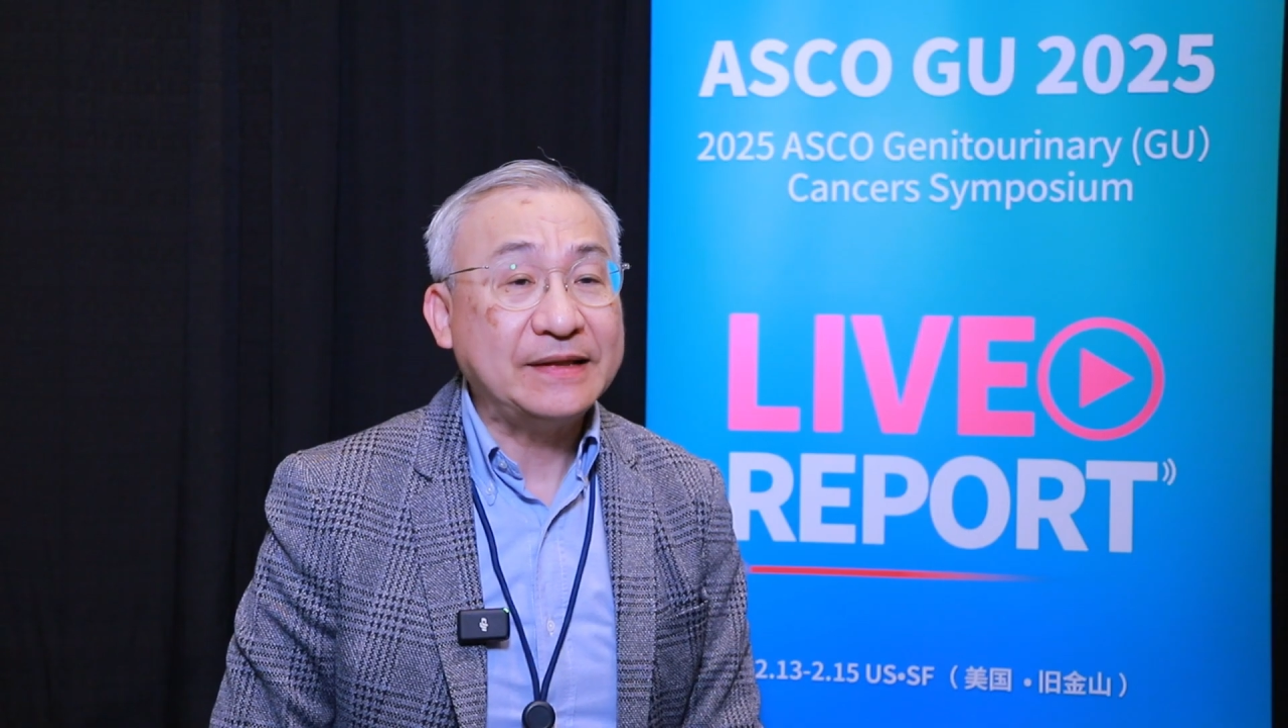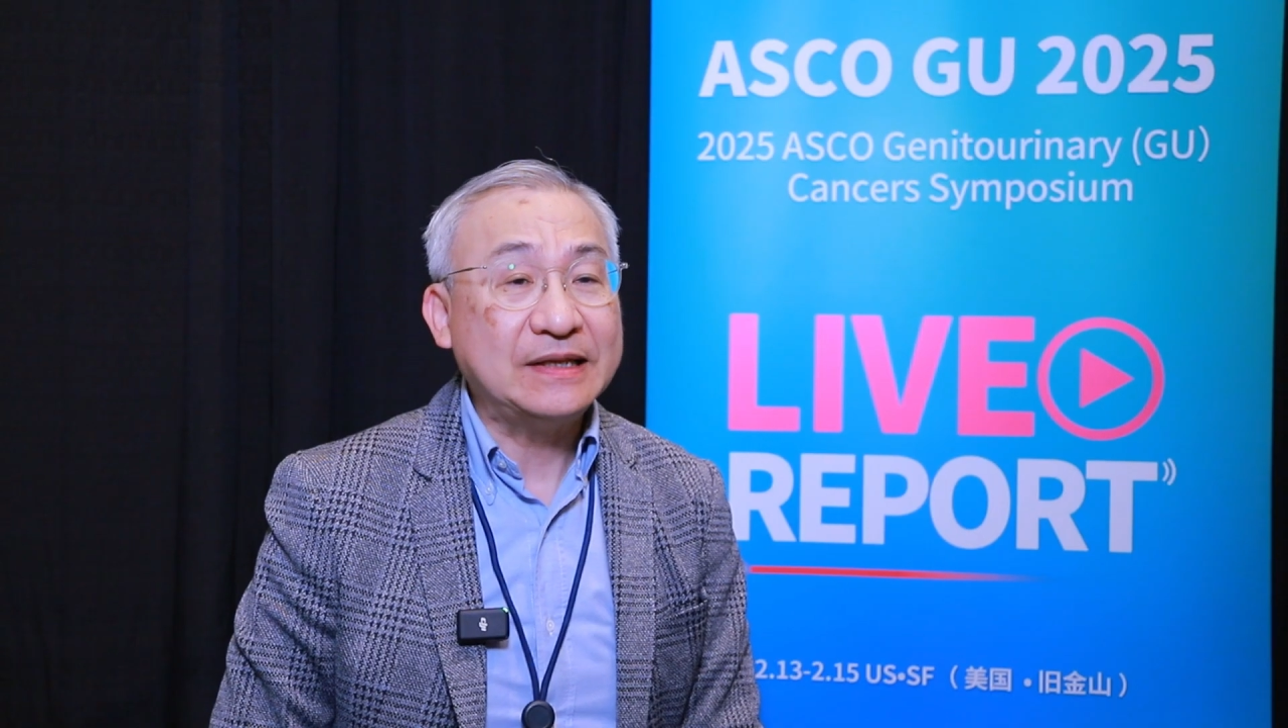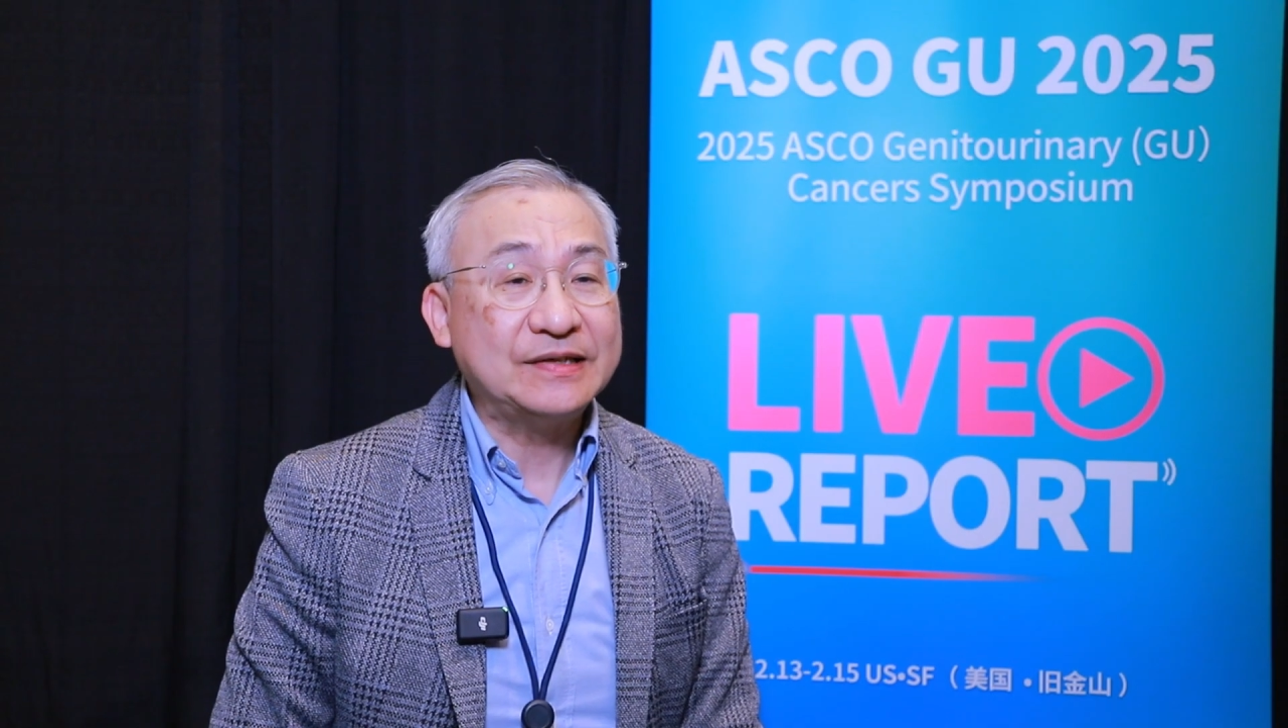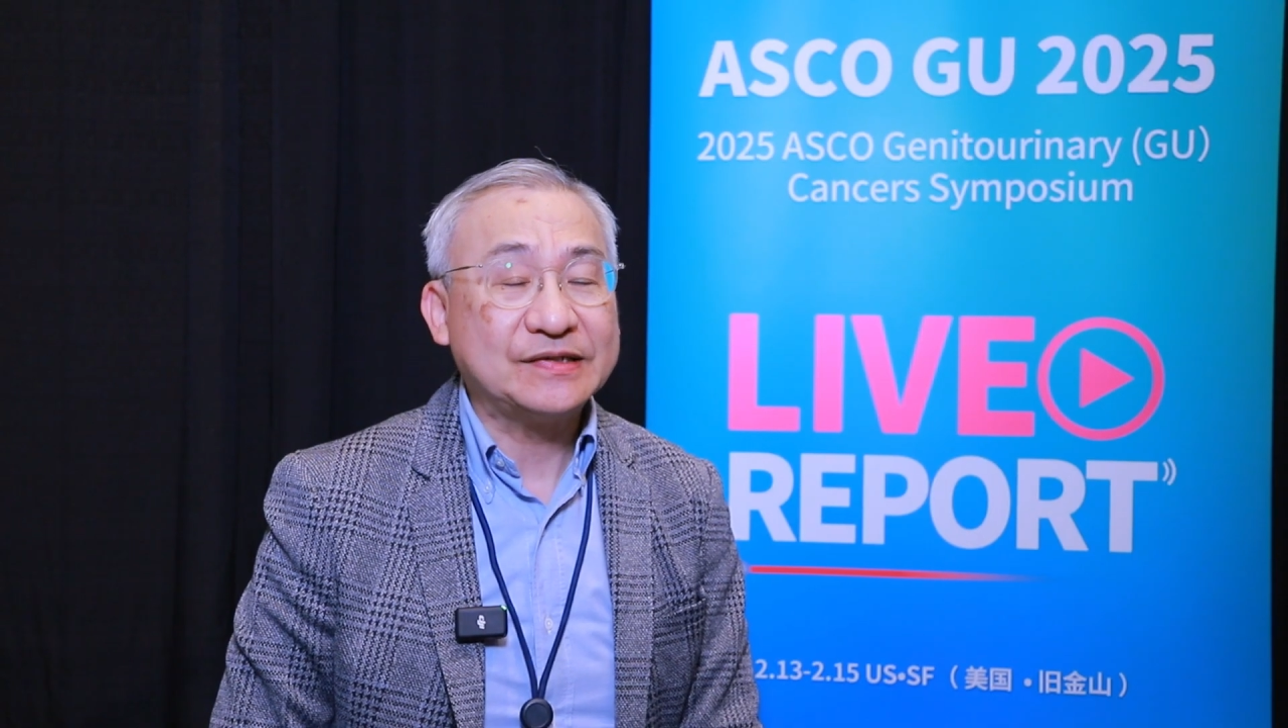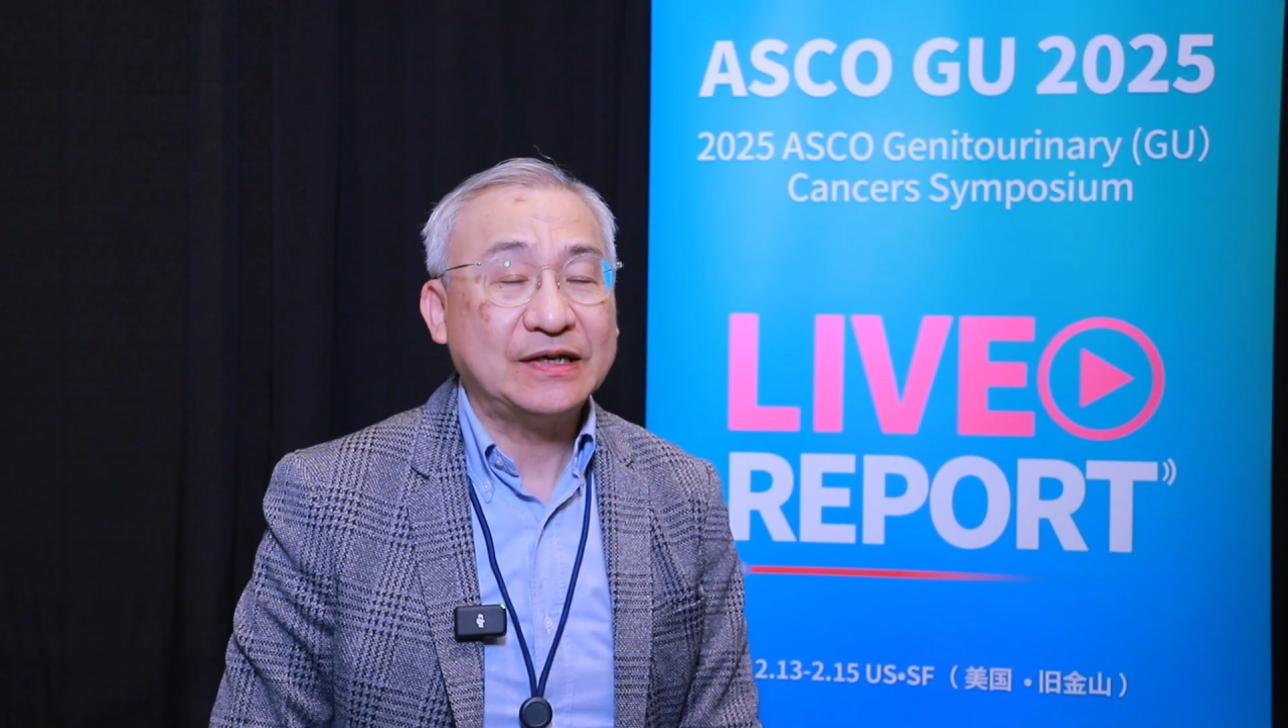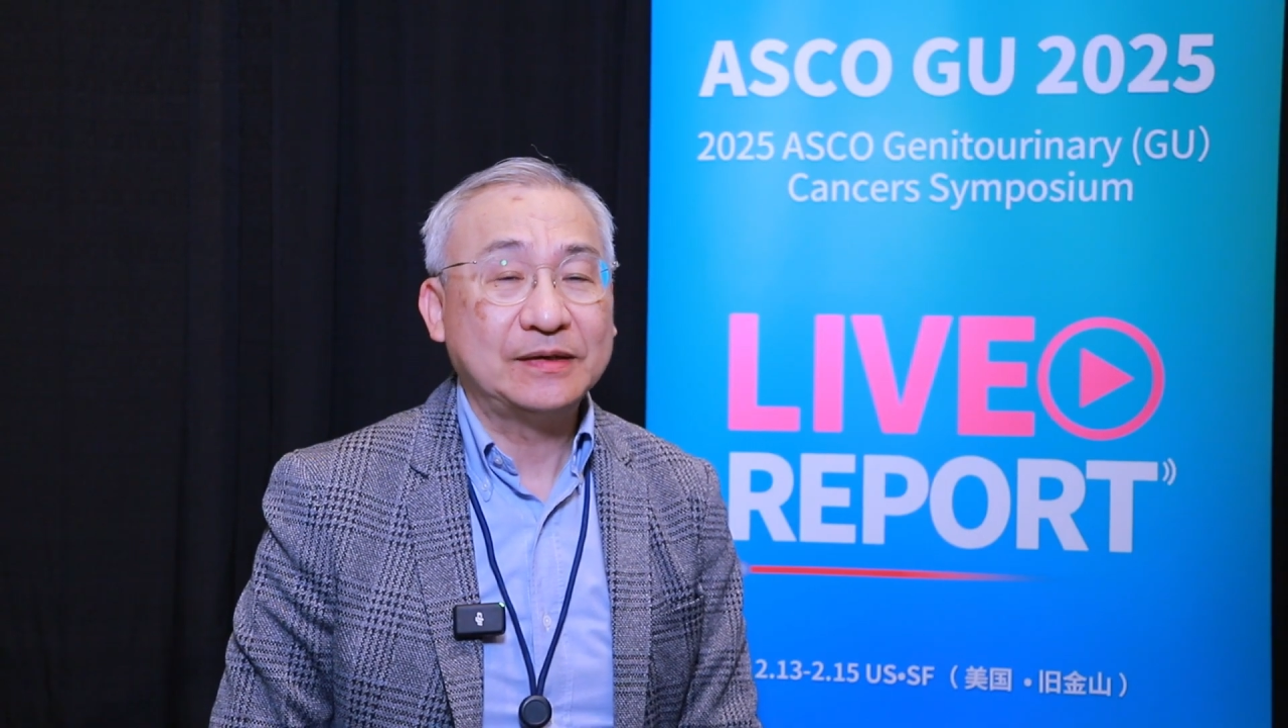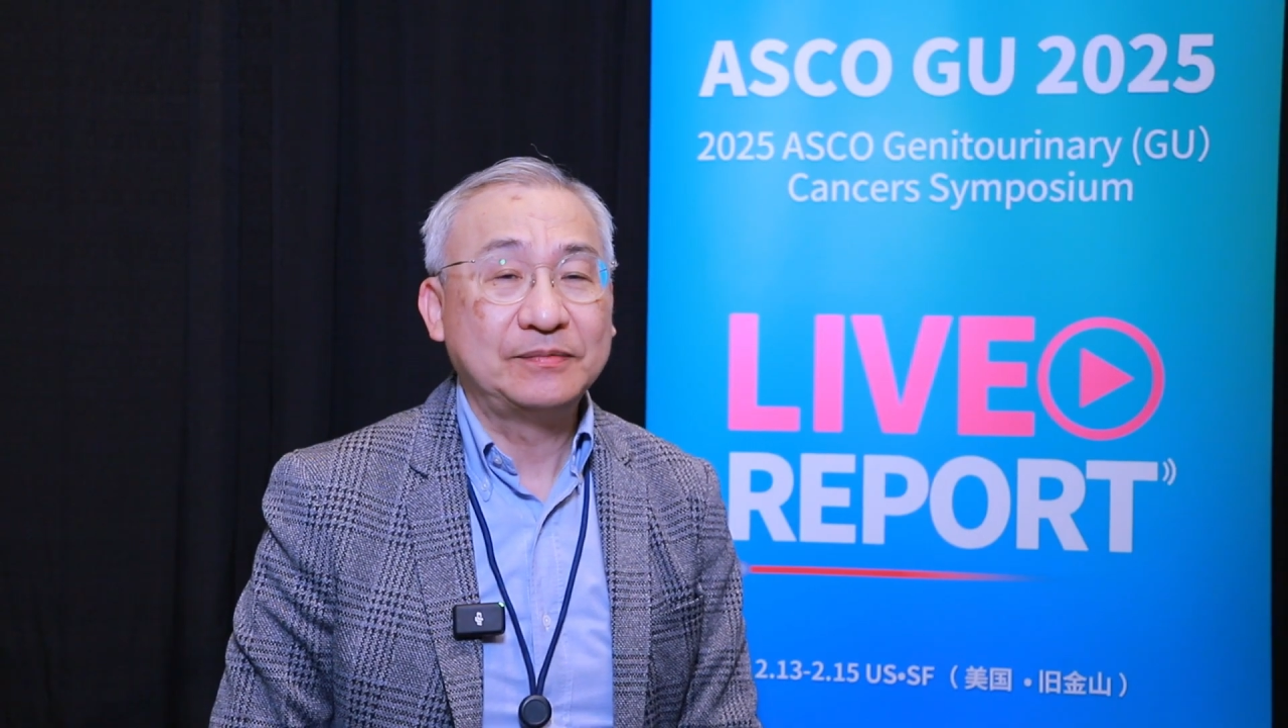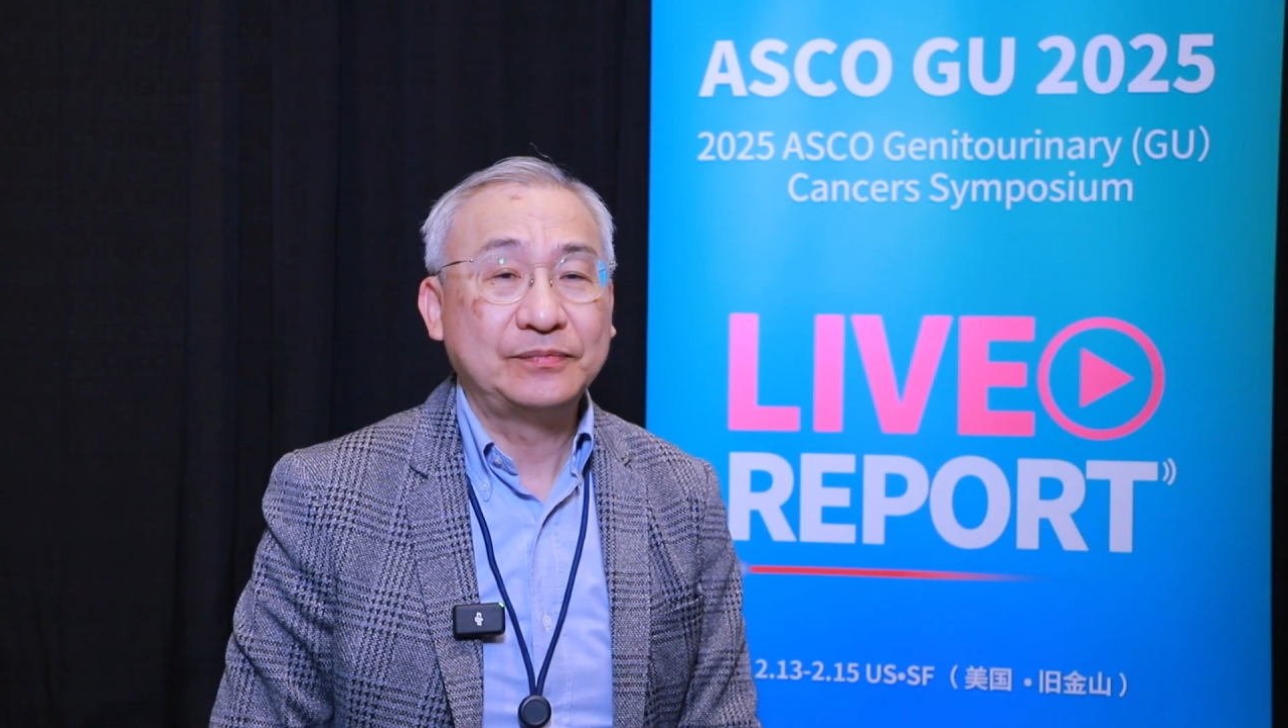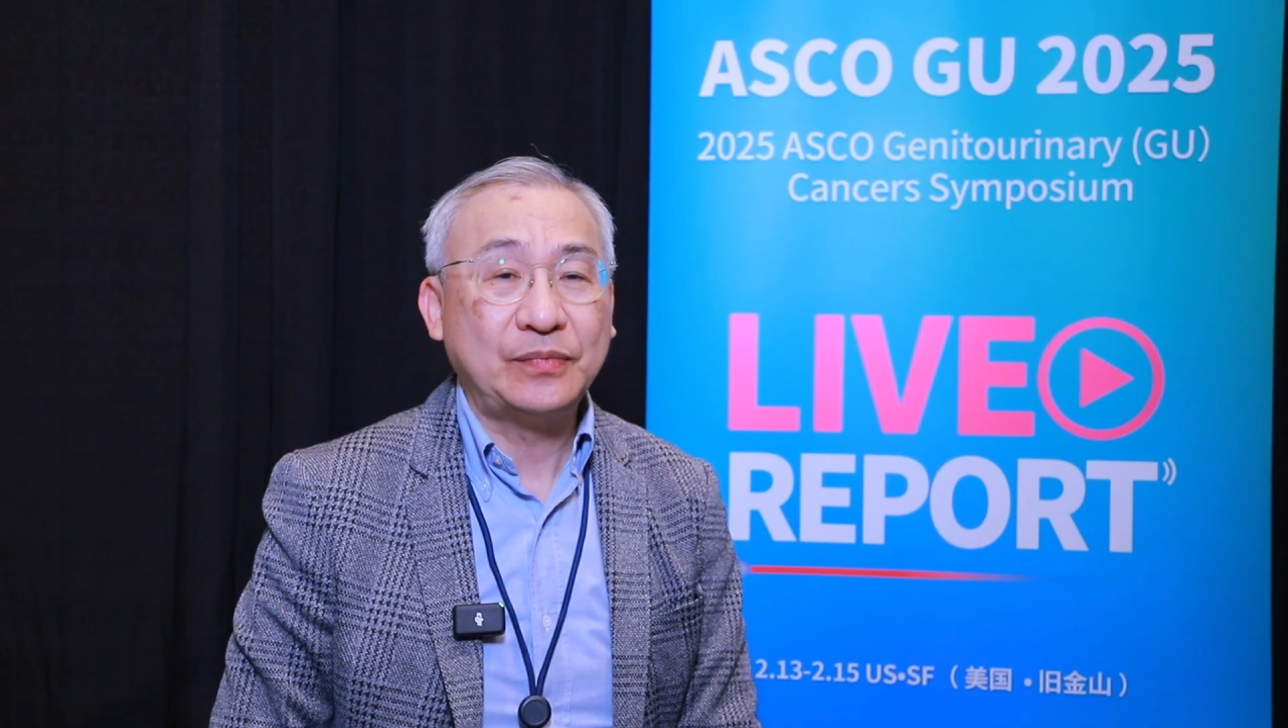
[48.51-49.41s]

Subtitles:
that it's a